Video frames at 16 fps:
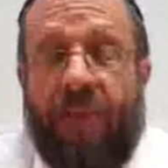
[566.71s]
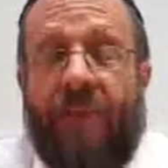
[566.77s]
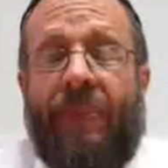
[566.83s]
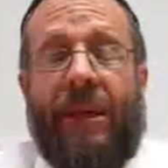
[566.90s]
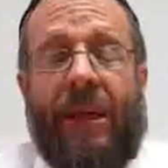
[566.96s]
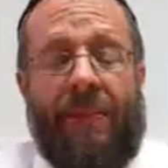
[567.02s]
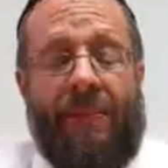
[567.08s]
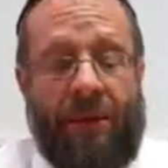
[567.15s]

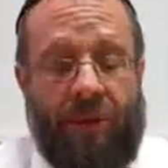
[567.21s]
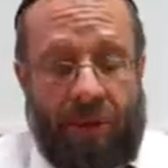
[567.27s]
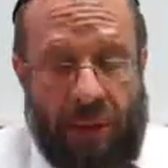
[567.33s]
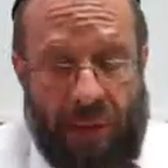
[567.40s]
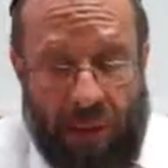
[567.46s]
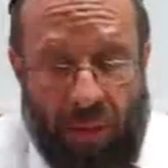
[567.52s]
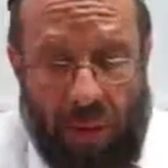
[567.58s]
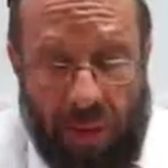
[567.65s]
think I mentioned
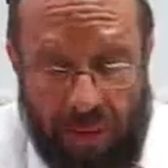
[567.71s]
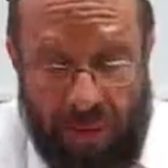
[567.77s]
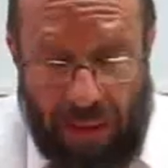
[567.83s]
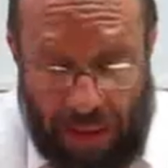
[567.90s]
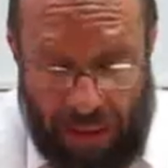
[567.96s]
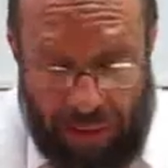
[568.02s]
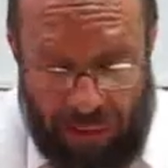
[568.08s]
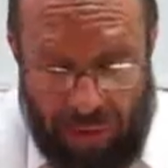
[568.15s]
this in one of the
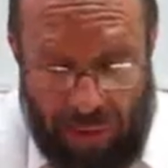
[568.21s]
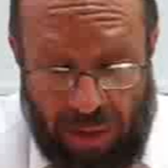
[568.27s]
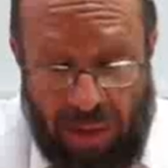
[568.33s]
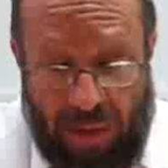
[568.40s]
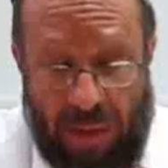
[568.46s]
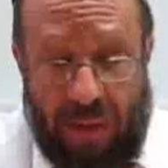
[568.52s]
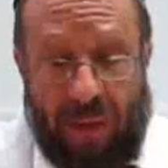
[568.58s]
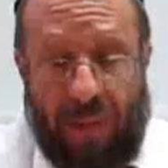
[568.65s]

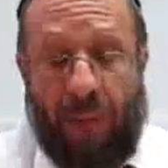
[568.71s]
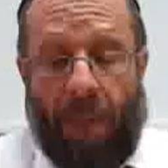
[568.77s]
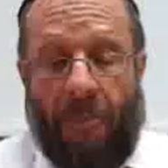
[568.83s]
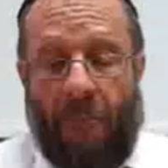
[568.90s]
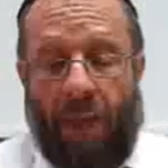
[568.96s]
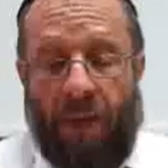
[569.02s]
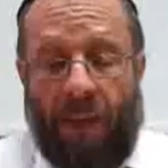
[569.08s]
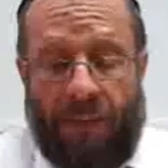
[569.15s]
lectures,
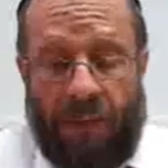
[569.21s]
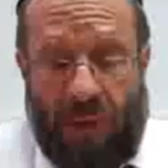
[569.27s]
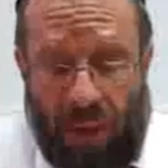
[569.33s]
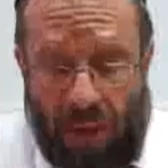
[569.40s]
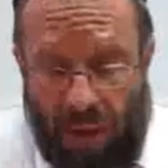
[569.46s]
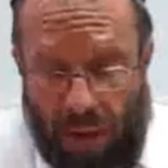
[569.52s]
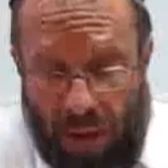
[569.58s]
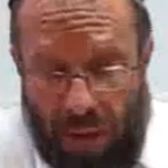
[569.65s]
Reb
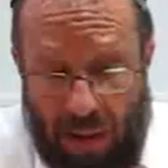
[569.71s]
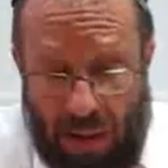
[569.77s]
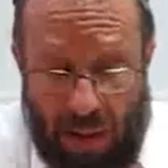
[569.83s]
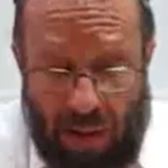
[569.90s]
Tzadok,